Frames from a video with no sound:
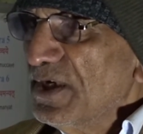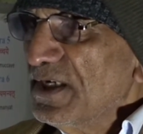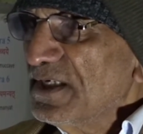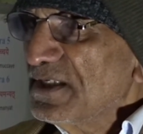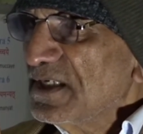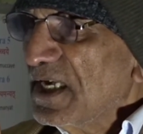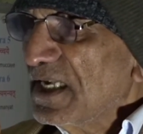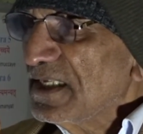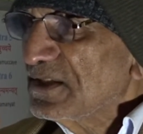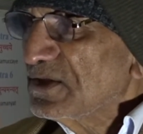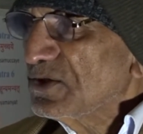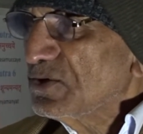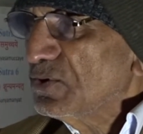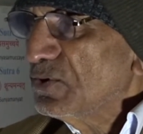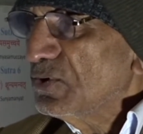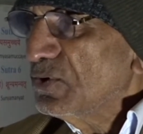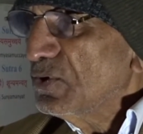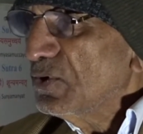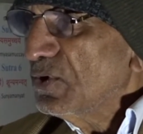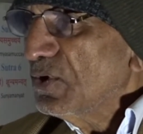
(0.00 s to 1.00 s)
is
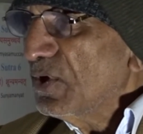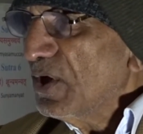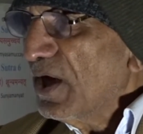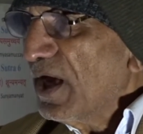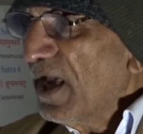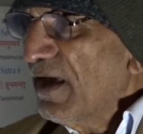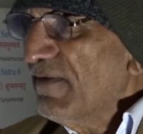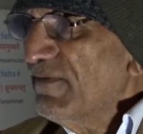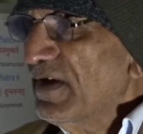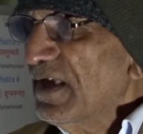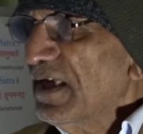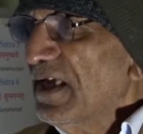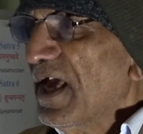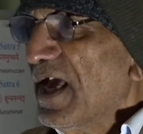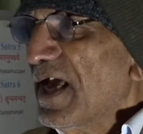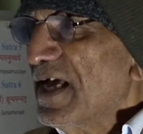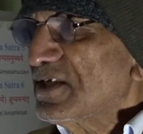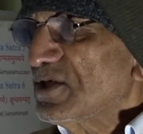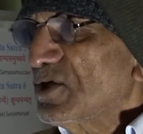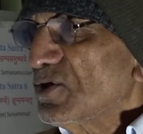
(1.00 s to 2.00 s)
also having
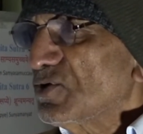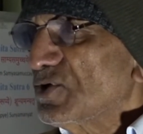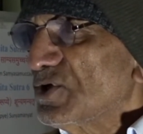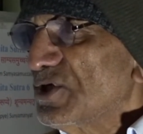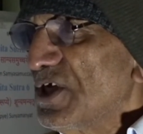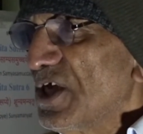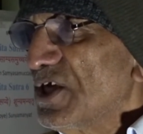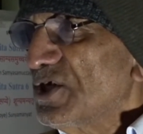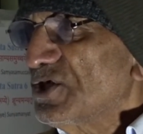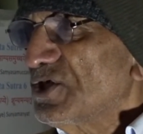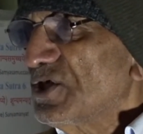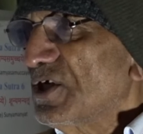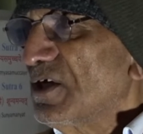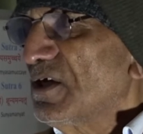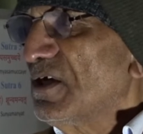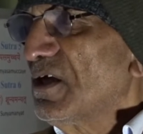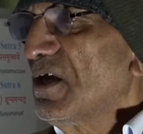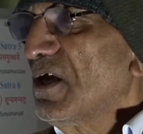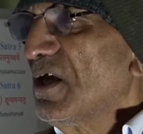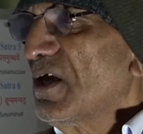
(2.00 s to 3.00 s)

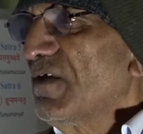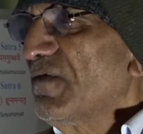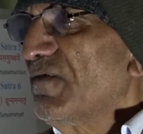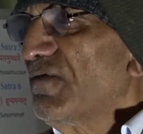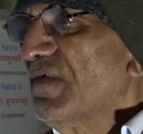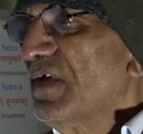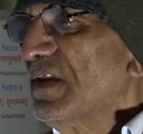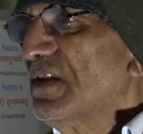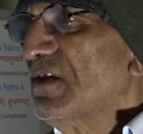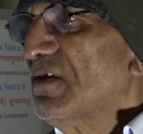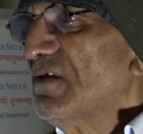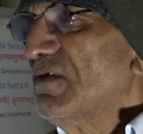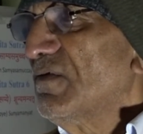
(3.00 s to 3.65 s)
association with